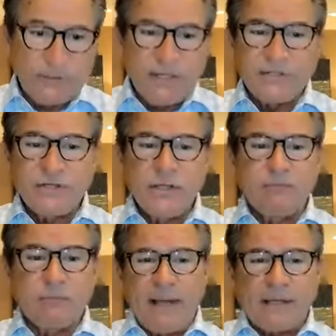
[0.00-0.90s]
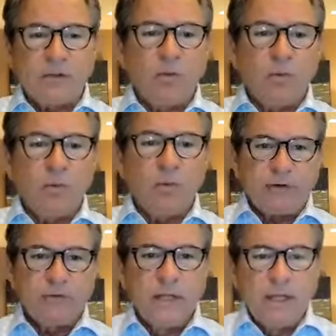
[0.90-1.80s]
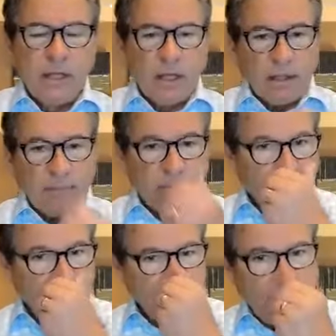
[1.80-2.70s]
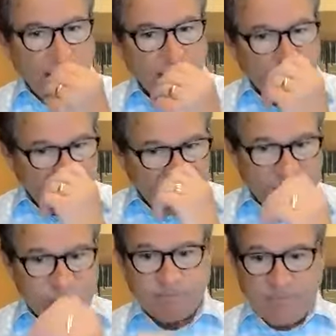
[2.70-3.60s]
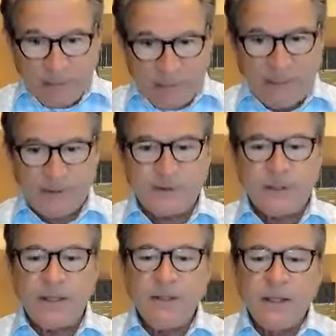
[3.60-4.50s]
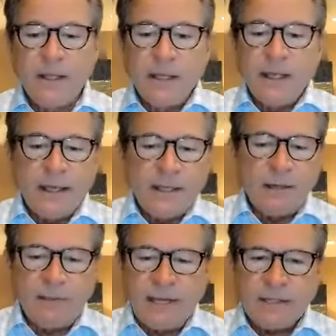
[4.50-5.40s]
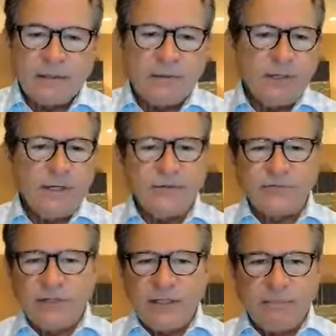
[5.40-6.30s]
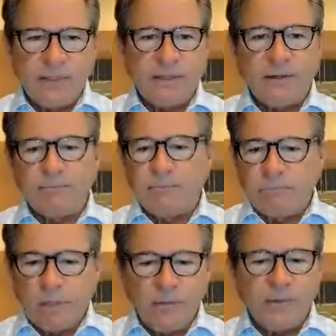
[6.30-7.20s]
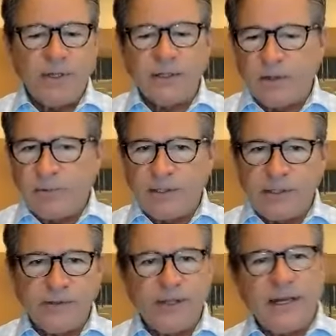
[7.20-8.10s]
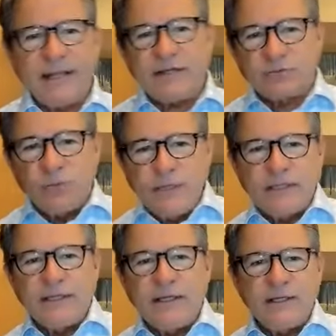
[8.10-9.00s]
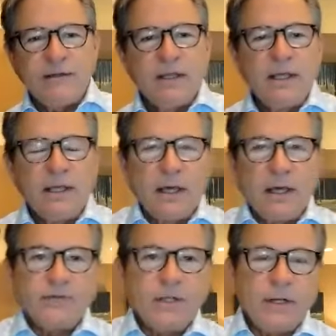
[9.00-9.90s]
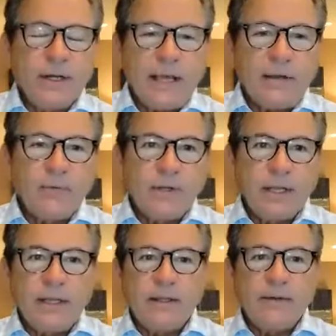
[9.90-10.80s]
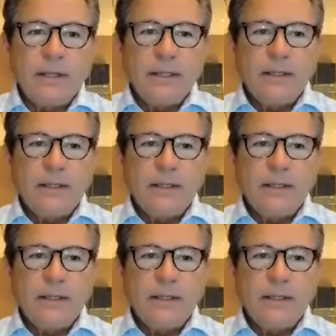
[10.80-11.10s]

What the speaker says: did a Zoom for Michael Weaver, part of my brother's hierarchy. And Michael and his team, man, they're blowing and going. And then last weekend, Jill and I were down